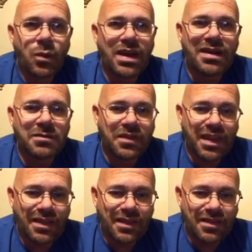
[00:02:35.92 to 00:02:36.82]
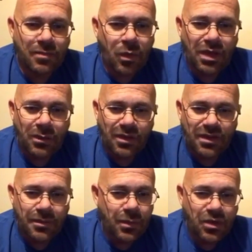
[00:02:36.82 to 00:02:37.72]
We didn't think that smoking was
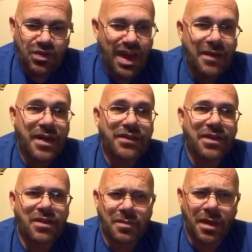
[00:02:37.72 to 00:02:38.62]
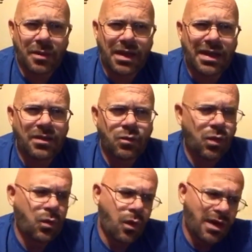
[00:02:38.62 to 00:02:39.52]
something we should have out there in the public,
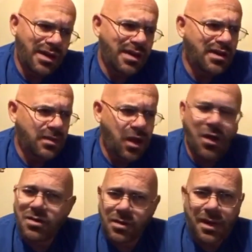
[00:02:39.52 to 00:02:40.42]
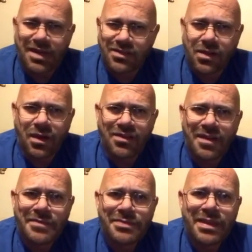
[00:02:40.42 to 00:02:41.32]
and we wanted it to be harder to buy
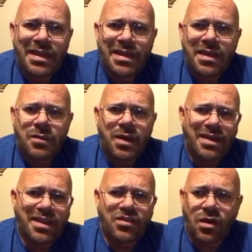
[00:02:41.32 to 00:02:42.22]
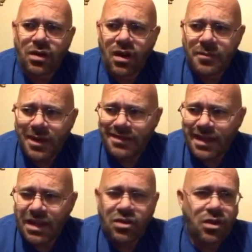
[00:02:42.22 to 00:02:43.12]
cigarettes. But they started off by
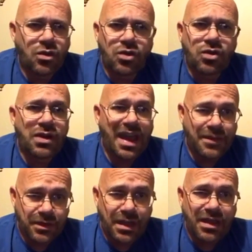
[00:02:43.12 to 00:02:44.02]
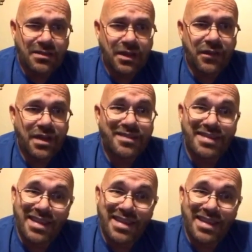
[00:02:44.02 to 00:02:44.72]
saying, you couldn't advertise cigarettes.